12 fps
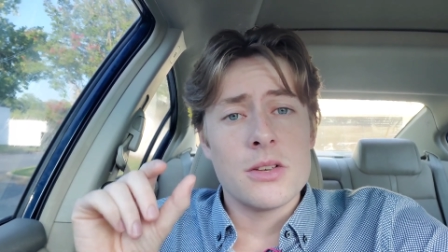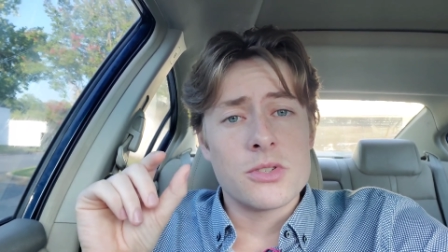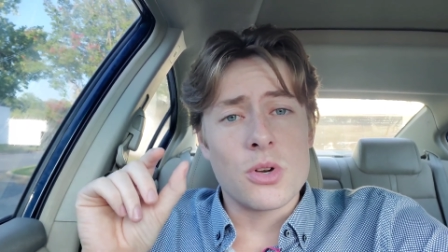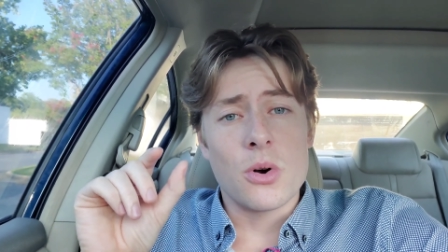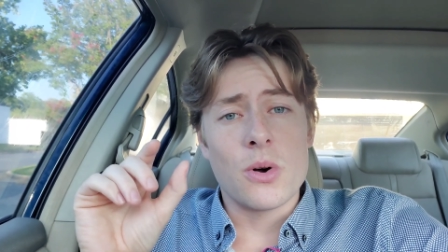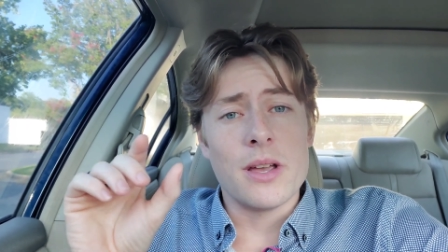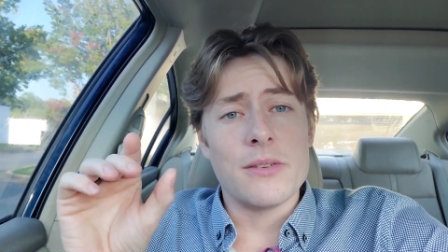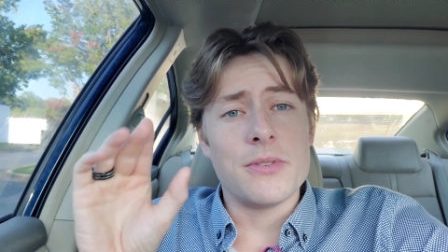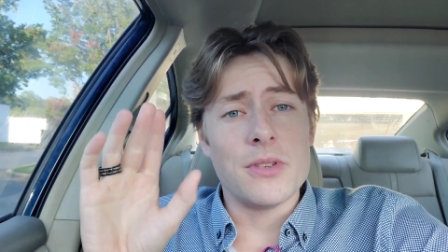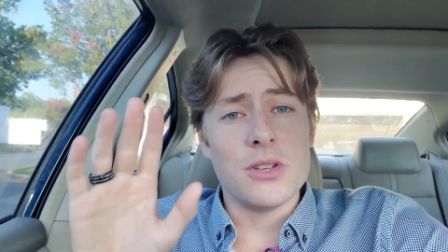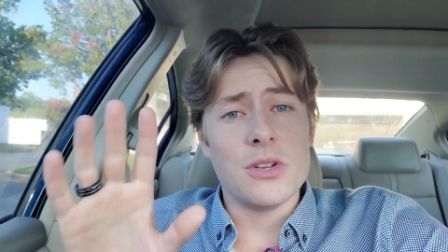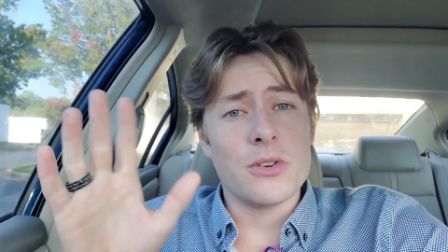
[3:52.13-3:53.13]
So
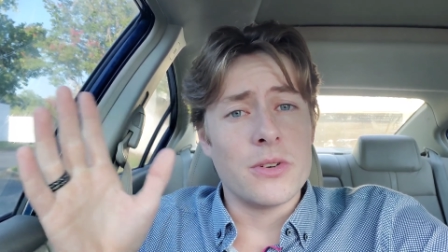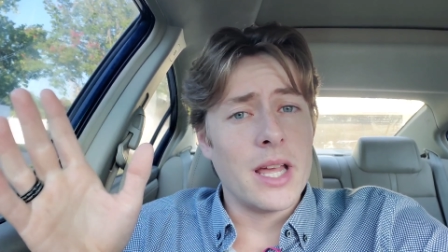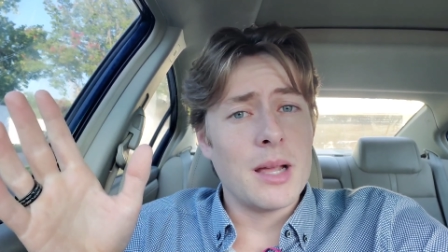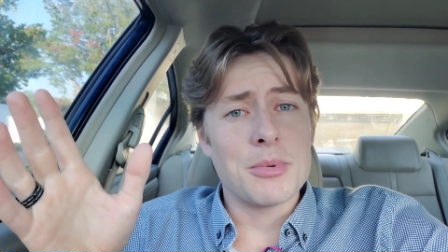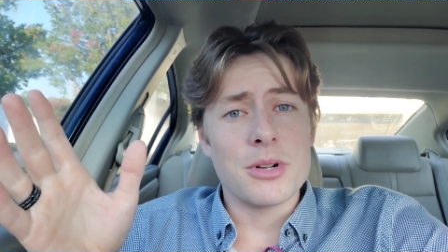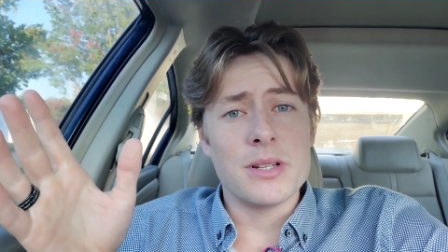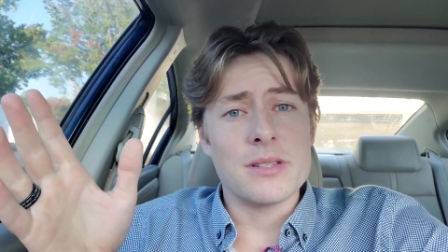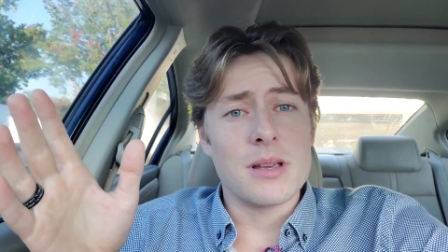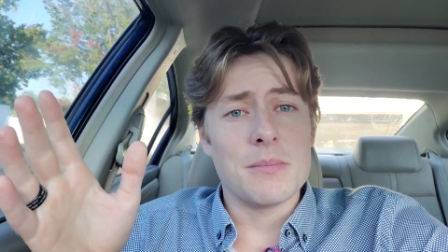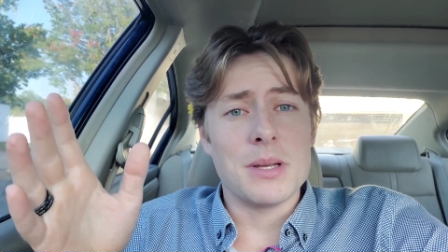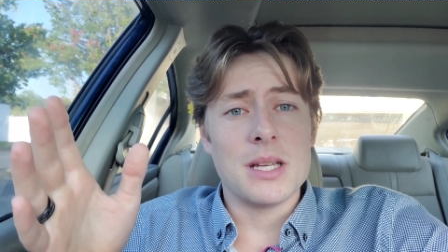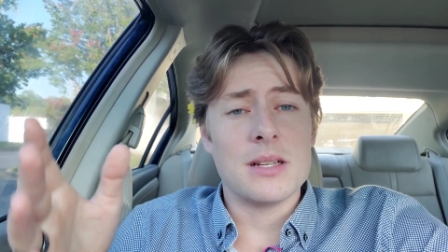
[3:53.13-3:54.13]
if your neighbor ends
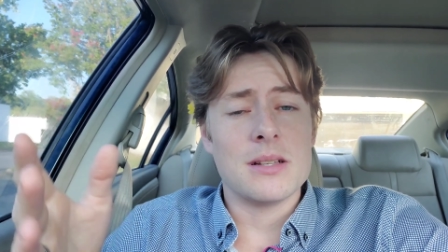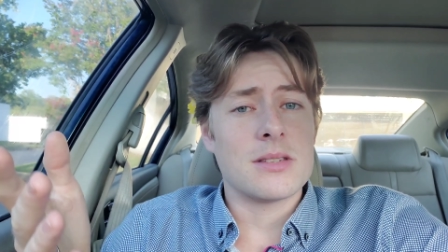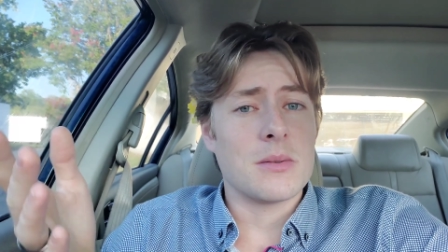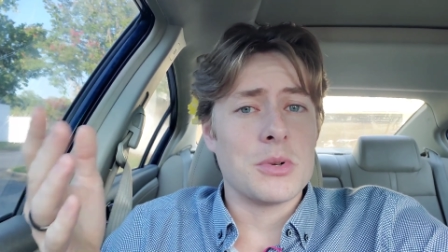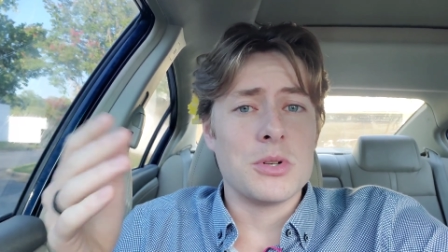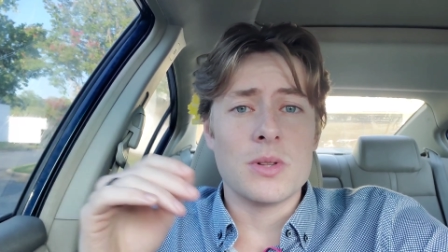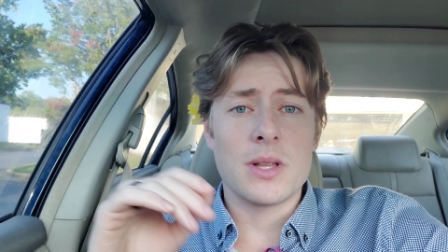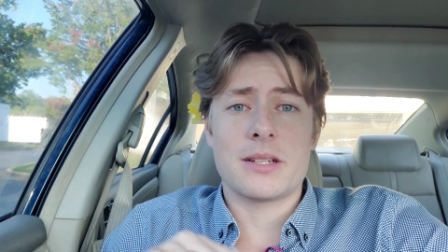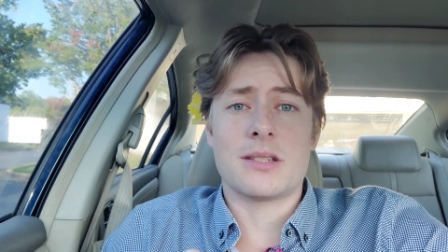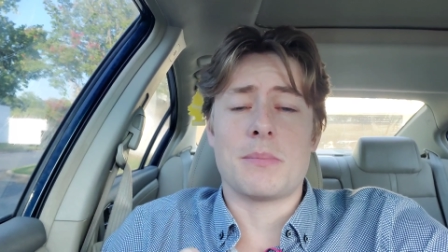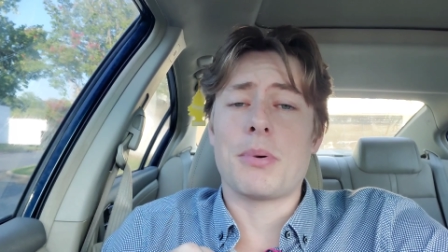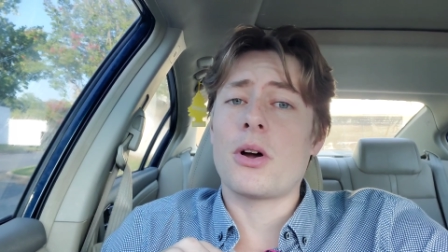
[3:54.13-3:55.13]
up being someone who
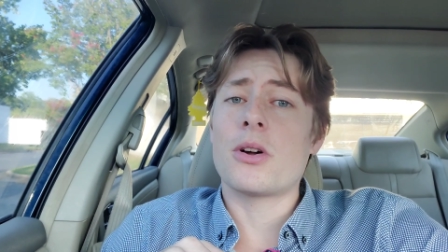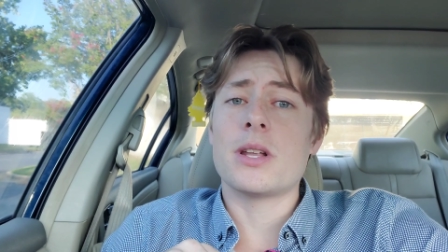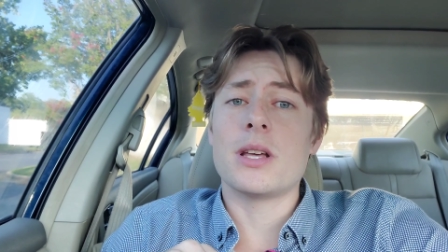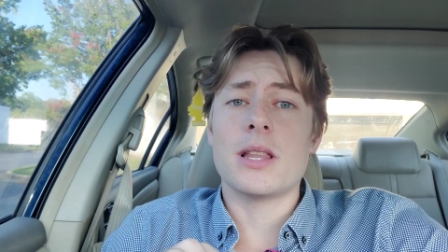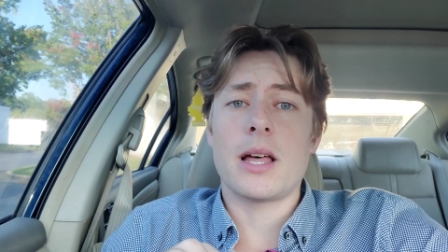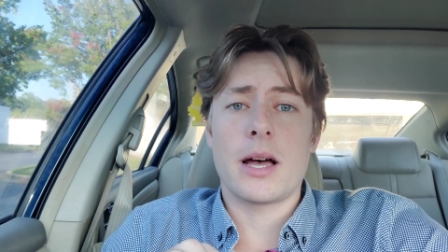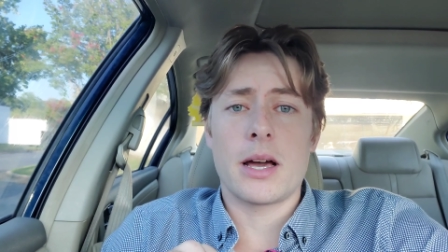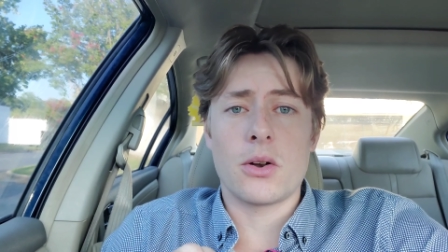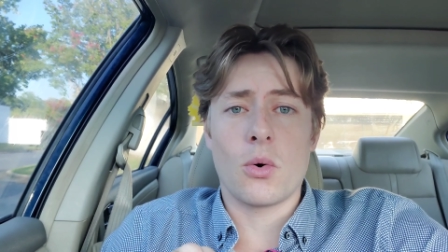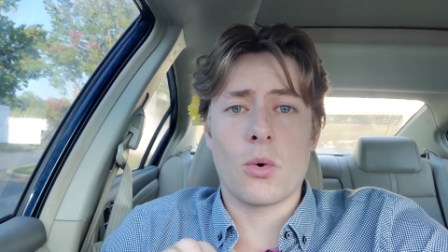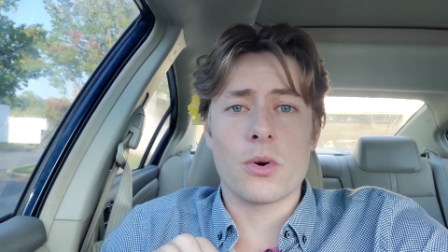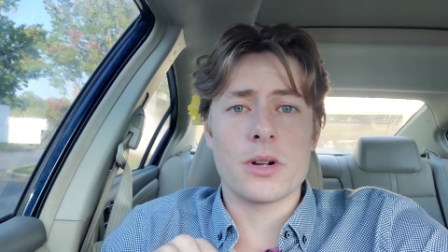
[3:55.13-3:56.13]
likes to party a lot,
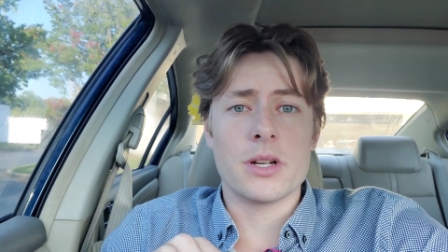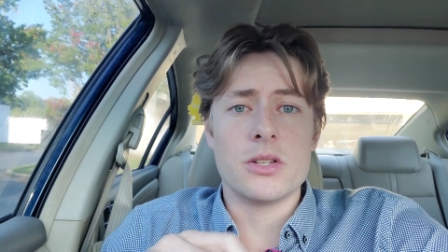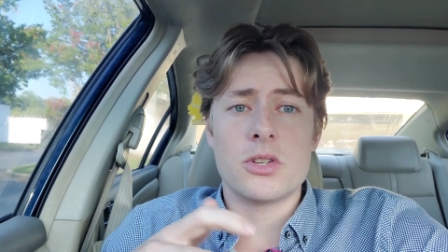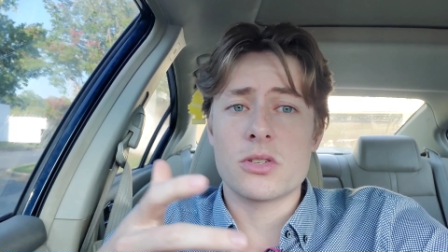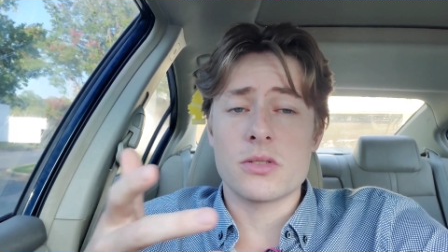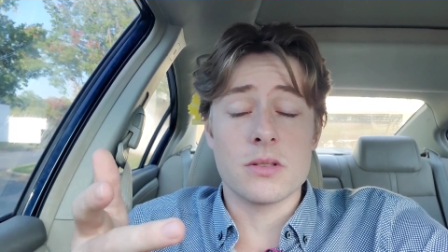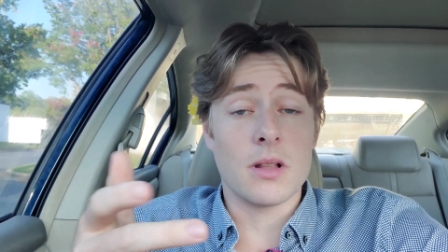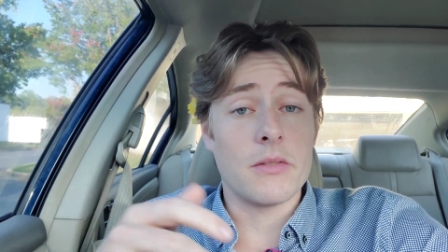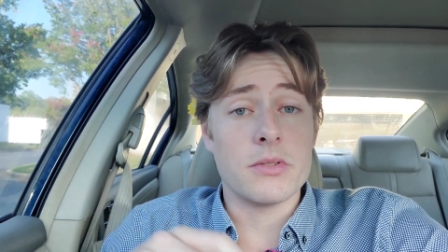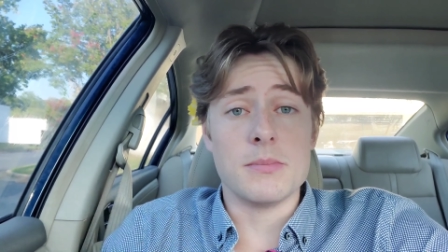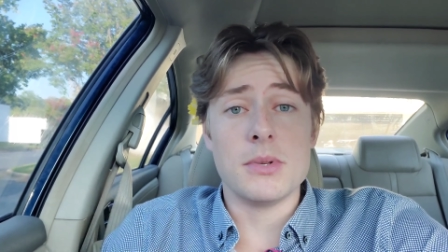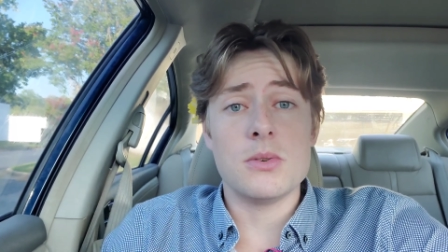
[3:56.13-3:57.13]
or it just
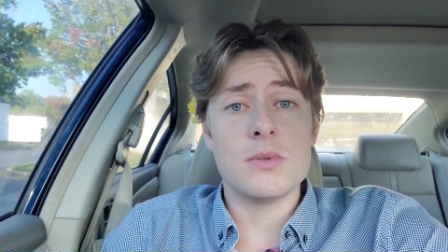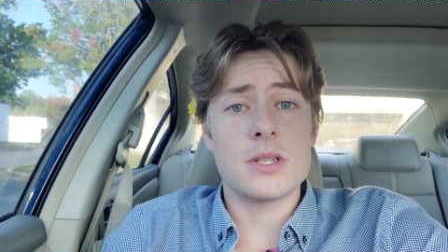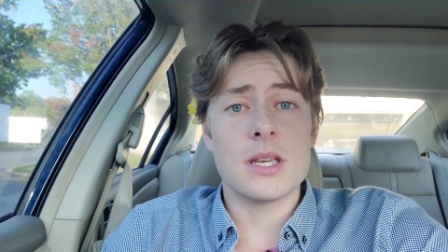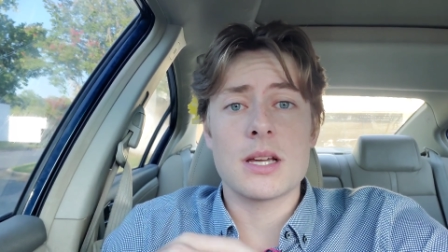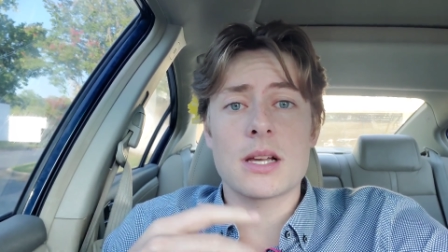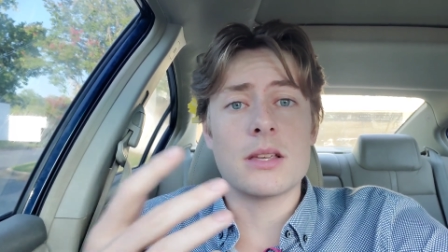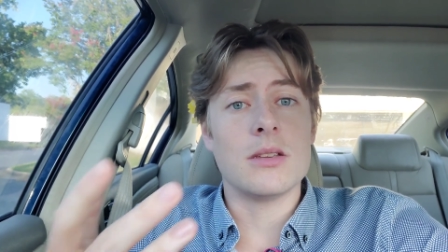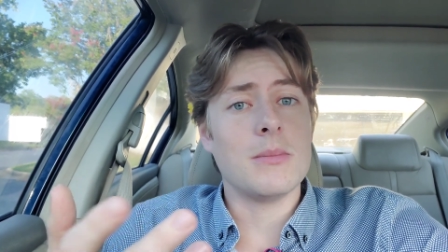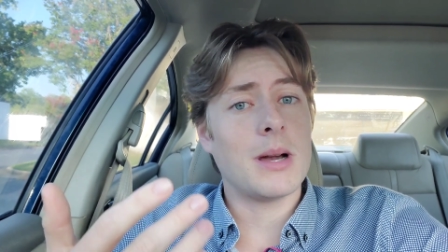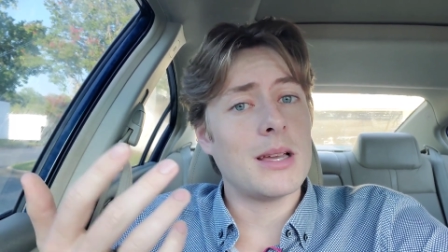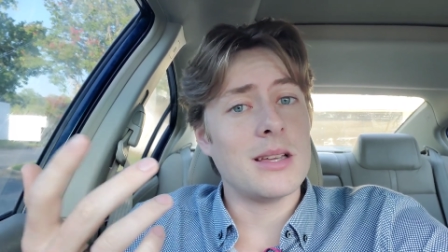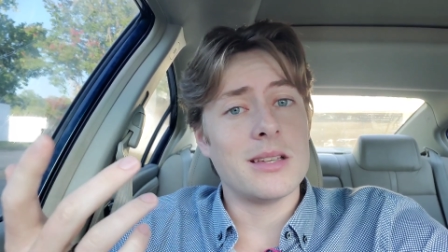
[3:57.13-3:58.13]
loves music, you
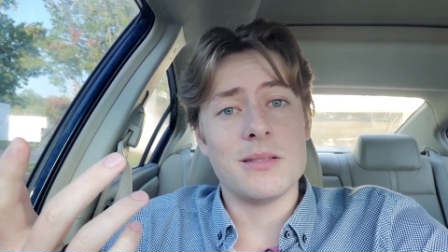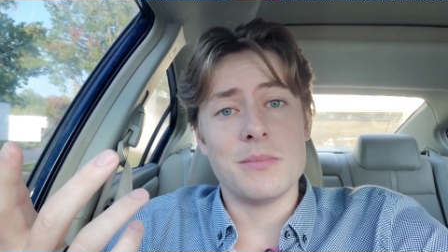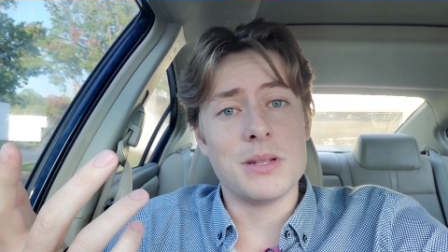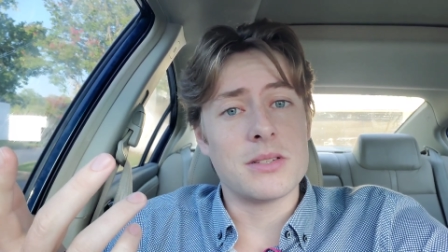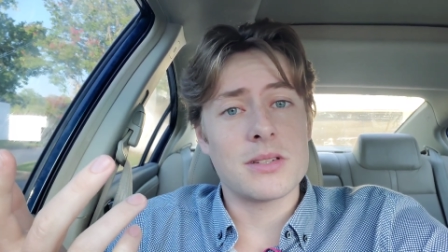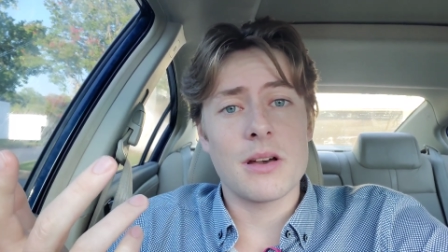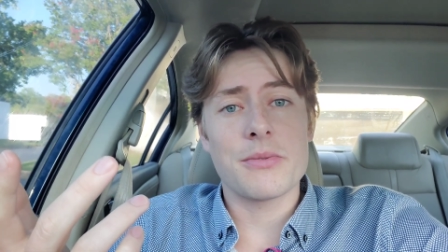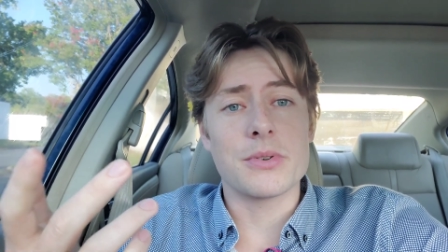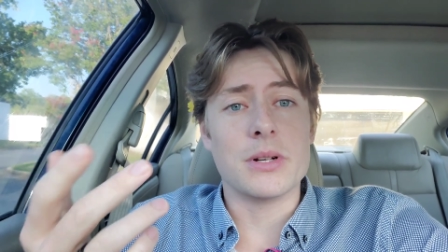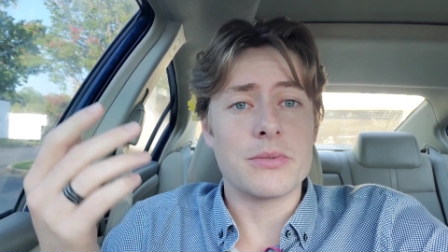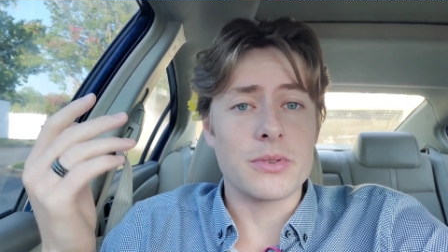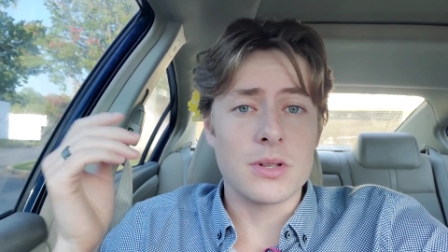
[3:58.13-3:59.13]
might be
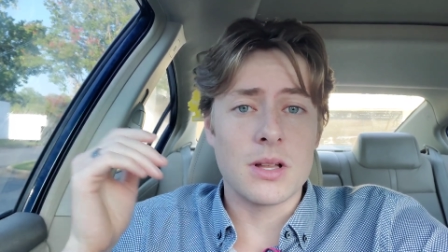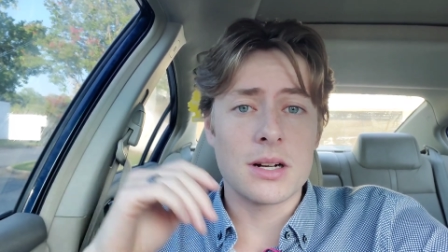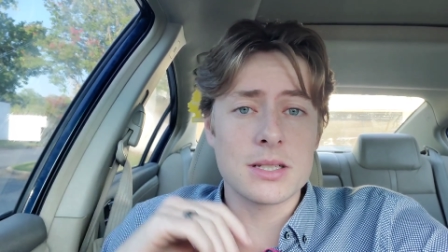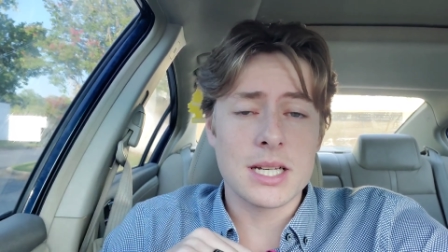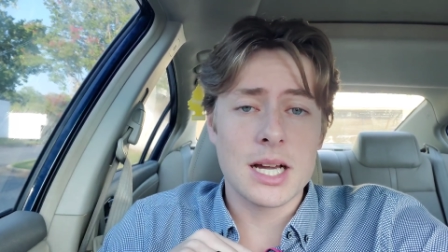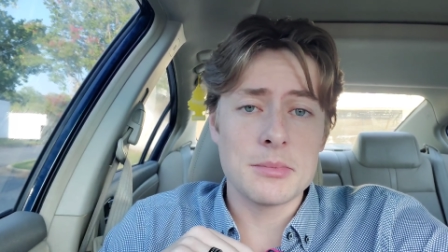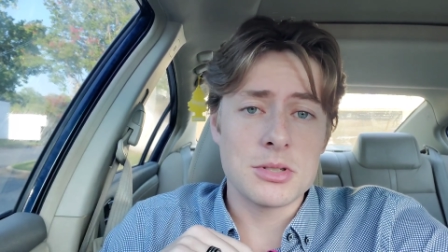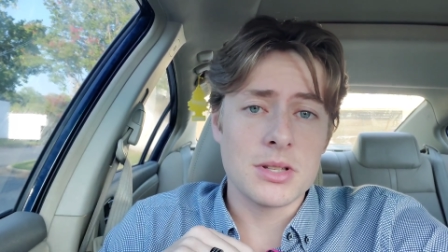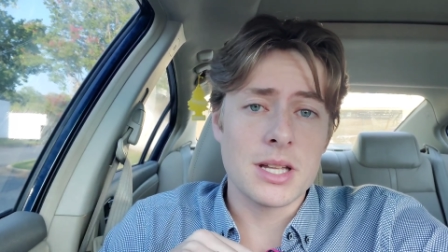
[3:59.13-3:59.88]
suffering for a long time till